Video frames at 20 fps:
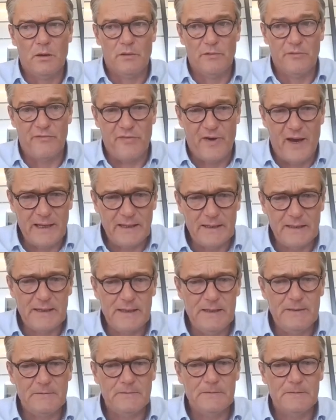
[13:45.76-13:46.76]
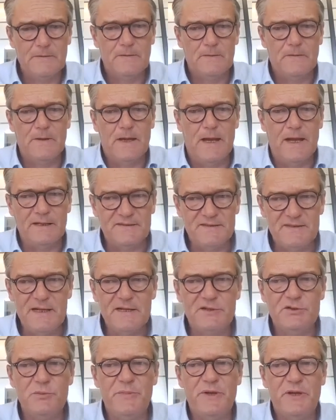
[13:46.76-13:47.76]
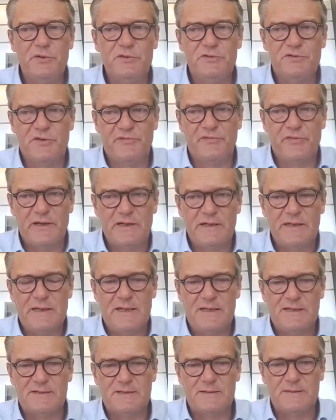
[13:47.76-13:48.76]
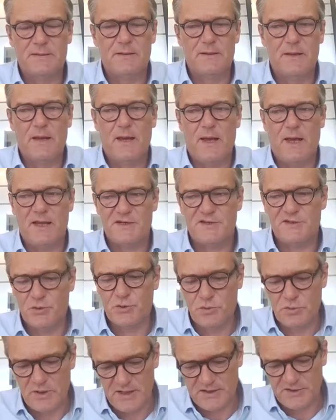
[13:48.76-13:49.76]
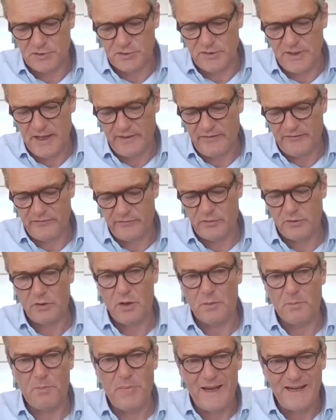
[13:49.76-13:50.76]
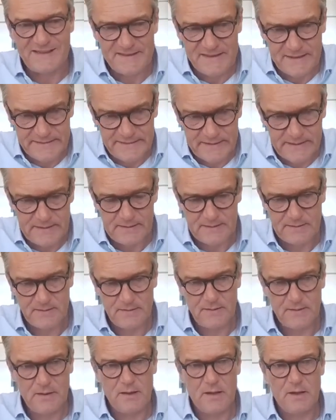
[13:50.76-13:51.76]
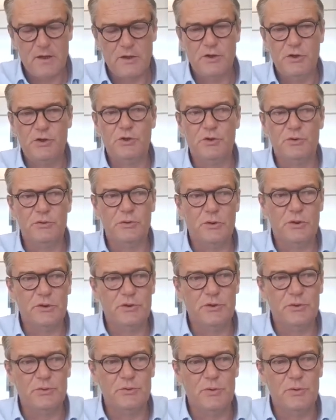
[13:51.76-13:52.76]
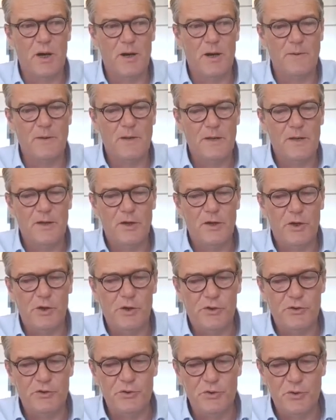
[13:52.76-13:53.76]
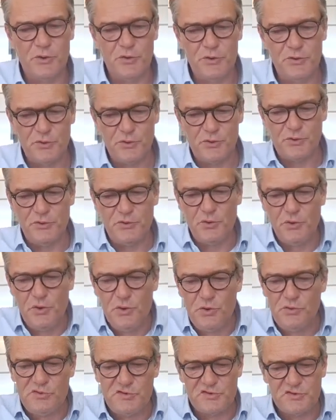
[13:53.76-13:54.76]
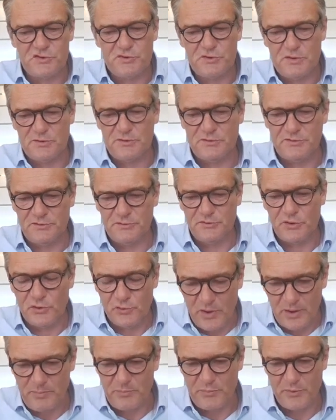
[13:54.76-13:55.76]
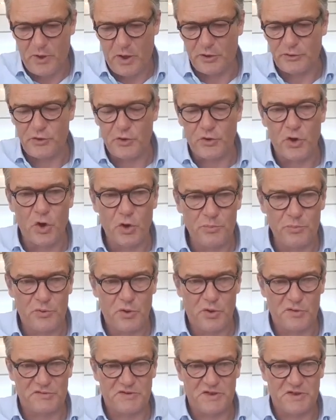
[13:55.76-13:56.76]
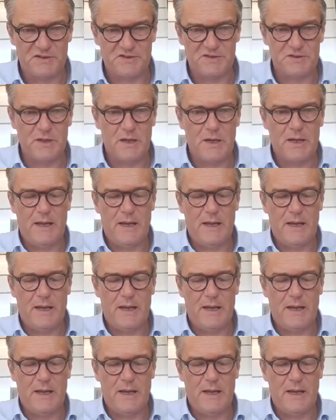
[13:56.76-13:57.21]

Finally, it needs to be user friendliness. As soon as you get complexity, you lose the grip on your whole process.